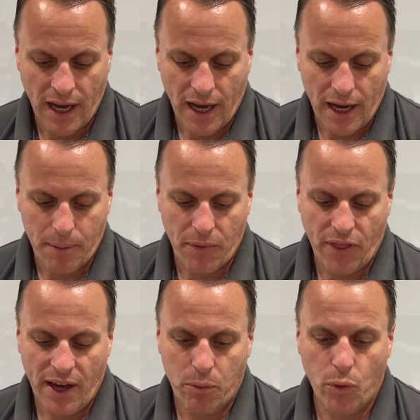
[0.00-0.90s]

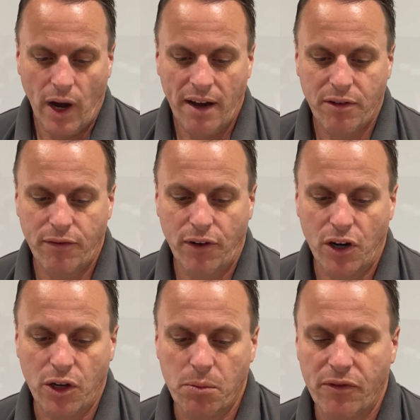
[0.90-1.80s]
That will have a
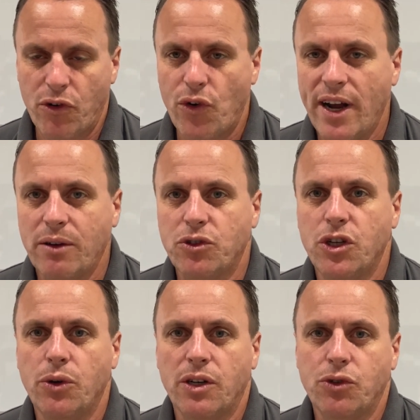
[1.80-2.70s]
volume of around
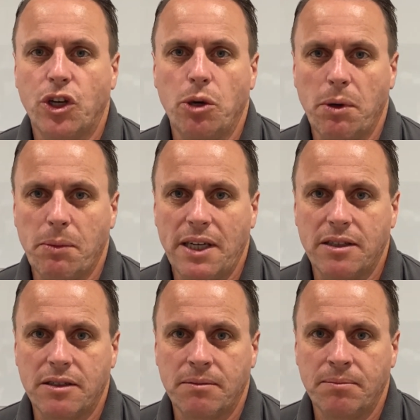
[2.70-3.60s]
200 cubic
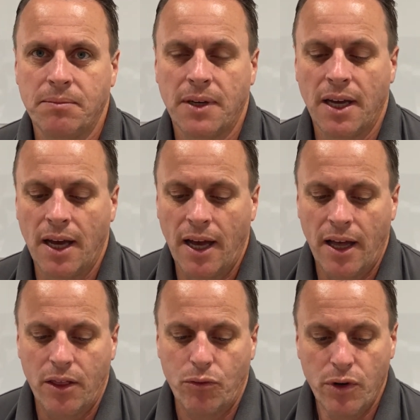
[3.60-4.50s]
metres.
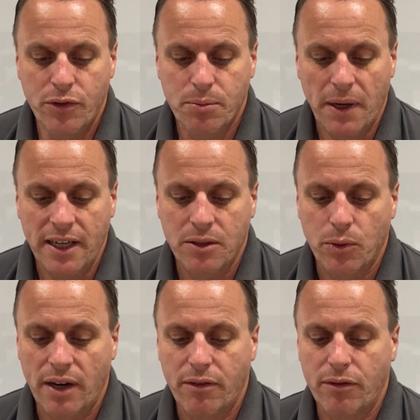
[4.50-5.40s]
The roof space will
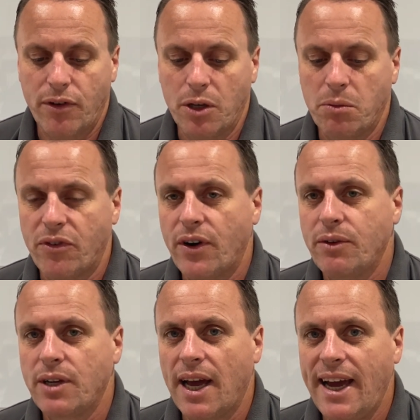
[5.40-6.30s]
have a volume of around
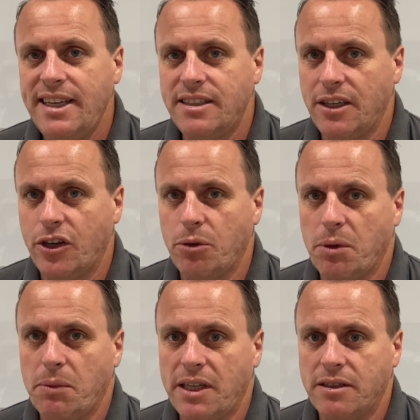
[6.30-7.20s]
80 cubic
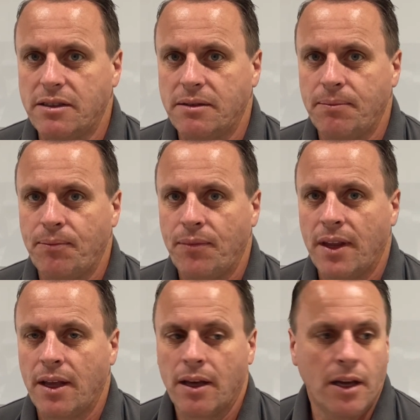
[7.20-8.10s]
metres.
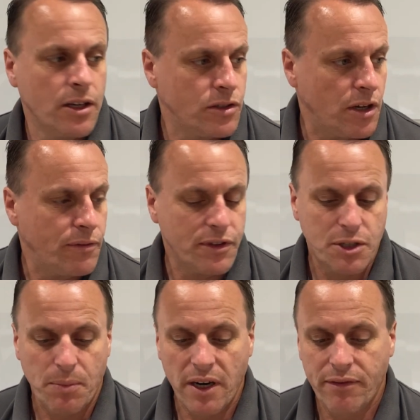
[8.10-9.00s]
So if the
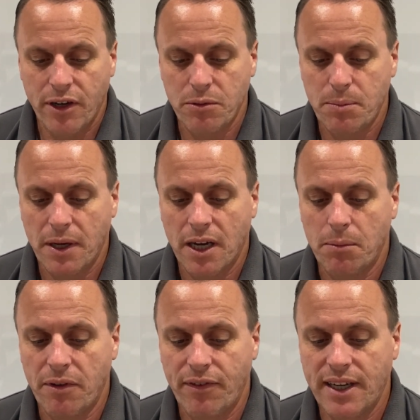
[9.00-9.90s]
spray foams become
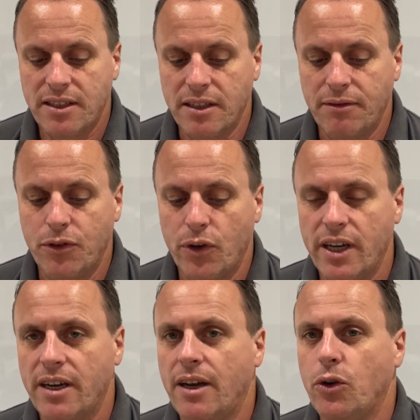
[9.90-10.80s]
effective,
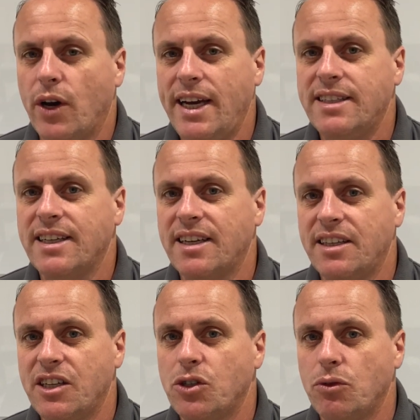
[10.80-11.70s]
you're heating an
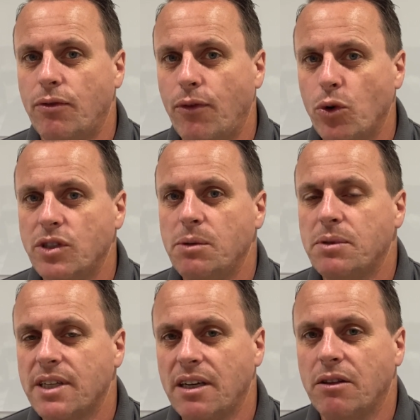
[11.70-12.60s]
additional
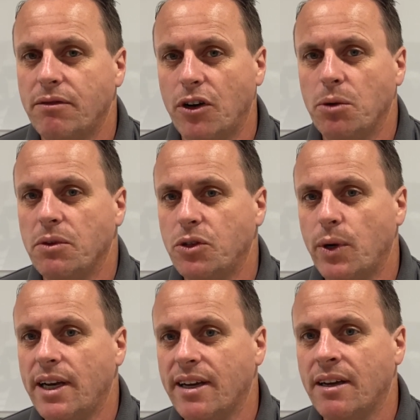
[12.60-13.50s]
40% of the volume of the
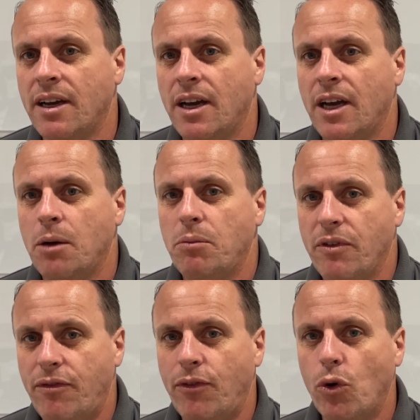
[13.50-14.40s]
dwelling
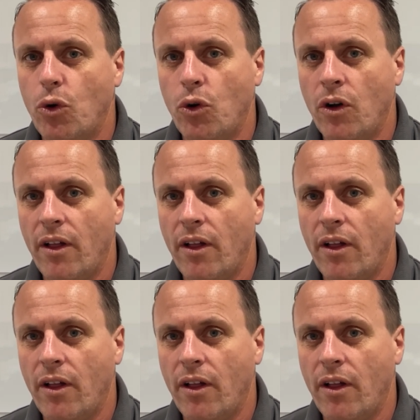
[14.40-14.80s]
before